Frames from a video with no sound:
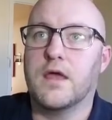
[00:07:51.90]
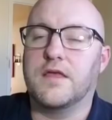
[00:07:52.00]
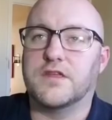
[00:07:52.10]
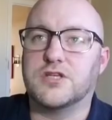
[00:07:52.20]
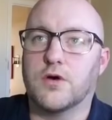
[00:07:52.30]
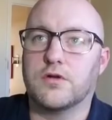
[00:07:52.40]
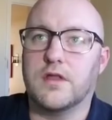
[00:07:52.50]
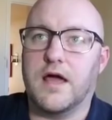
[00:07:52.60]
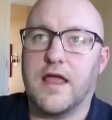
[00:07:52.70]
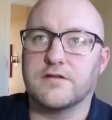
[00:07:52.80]
The
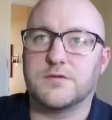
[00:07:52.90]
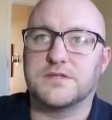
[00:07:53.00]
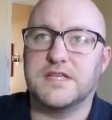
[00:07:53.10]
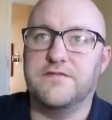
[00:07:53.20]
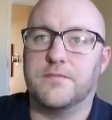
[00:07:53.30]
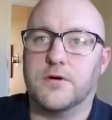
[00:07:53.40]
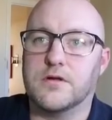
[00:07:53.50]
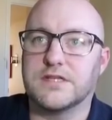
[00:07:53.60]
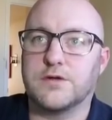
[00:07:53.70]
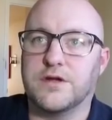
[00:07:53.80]
total accounts
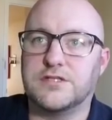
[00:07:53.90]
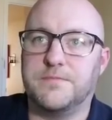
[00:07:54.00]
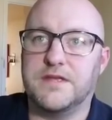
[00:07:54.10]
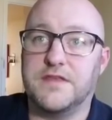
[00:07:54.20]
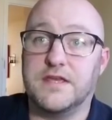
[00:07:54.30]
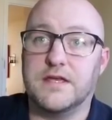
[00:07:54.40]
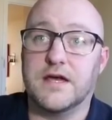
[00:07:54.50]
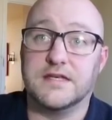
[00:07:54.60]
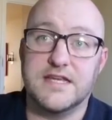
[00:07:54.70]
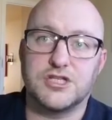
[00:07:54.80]
receivable is going to be the
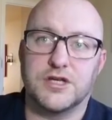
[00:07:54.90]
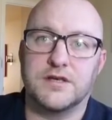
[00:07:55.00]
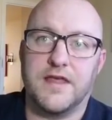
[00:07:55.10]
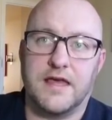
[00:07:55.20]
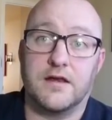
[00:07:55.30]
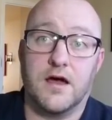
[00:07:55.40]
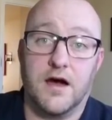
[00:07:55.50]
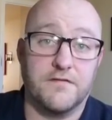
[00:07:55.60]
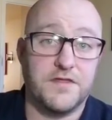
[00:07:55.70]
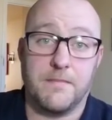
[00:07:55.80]
addition then
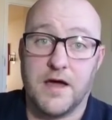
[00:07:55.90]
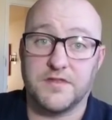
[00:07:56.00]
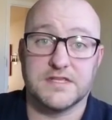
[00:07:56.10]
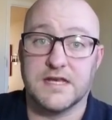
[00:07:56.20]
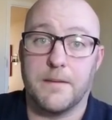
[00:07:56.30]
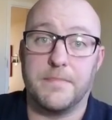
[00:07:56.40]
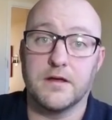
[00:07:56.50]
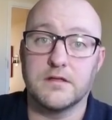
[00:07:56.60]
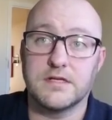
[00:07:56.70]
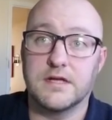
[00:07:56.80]
of the amount that's not
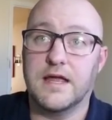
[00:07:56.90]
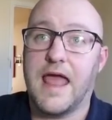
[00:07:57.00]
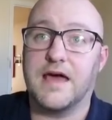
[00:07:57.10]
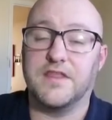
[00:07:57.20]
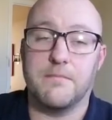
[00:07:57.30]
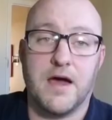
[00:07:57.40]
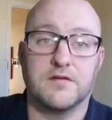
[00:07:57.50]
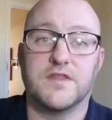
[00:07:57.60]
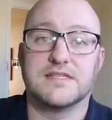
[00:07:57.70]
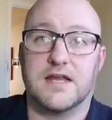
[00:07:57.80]
billed and the
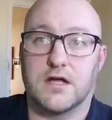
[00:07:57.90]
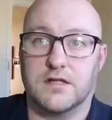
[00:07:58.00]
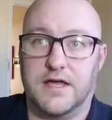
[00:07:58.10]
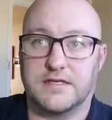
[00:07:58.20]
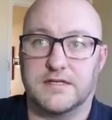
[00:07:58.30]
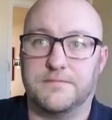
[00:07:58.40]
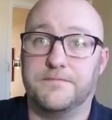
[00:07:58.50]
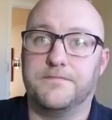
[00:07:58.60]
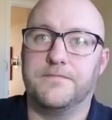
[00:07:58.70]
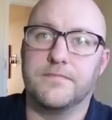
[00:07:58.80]
amount that's not collected.
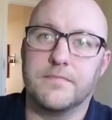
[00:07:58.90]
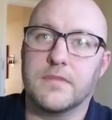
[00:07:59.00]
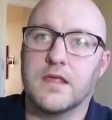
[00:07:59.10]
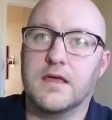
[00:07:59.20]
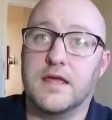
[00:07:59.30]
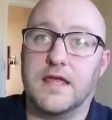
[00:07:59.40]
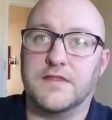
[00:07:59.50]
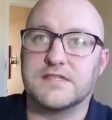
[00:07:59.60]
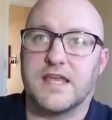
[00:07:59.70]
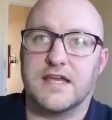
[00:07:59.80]

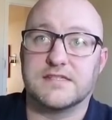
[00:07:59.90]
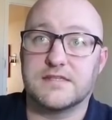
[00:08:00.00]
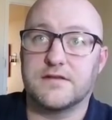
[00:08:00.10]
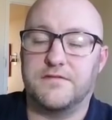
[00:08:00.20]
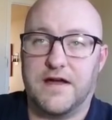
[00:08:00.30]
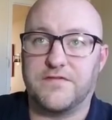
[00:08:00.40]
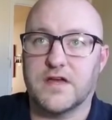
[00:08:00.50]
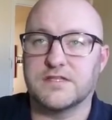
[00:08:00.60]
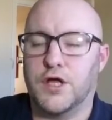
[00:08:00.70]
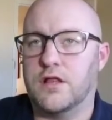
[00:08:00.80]
In this case,
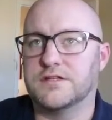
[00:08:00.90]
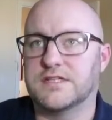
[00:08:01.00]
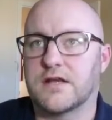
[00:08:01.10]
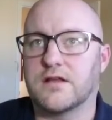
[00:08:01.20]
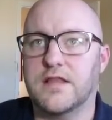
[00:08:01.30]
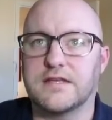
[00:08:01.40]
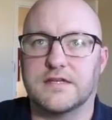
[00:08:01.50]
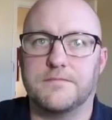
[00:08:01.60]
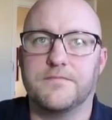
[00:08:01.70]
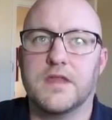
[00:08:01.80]
$5,000 is uncollected.